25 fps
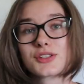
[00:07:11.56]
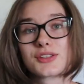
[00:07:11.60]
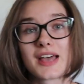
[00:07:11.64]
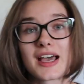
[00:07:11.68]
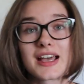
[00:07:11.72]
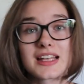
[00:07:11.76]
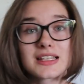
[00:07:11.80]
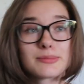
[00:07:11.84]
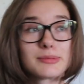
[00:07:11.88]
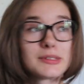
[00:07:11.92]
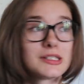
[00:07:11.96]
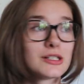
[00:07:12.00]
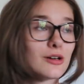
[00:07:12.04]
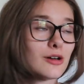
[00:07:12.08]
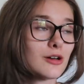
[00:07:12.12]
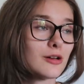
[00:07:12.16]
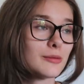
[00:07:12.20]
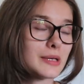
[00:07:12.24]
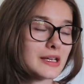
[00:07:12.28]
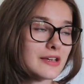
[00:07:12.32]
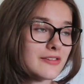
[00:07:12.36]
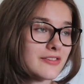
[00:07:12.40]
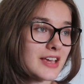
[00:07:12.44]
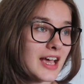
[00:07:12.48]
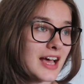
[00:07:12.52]
So that's been a whole
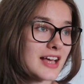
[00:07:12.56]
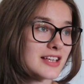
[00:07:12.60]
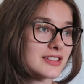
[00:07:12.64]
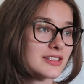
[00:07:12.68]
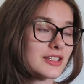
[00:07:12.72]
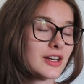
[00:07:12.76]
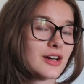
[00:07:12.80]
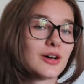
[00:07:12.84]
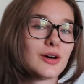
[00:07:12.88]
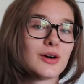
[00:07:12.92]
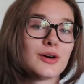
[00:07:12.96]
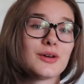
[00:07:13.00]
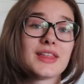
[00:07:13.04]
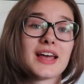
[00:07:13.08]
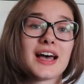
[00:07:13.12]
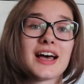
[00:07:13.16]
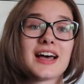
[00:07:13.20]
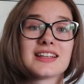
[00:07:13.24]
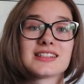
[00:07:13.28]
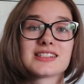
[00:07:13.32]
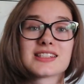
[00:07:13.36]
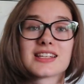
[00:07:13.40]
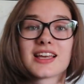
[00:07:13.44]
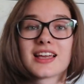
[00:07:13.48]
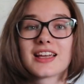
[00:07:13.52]
big fiasco
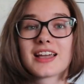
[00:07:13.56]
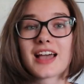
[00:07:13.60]
that's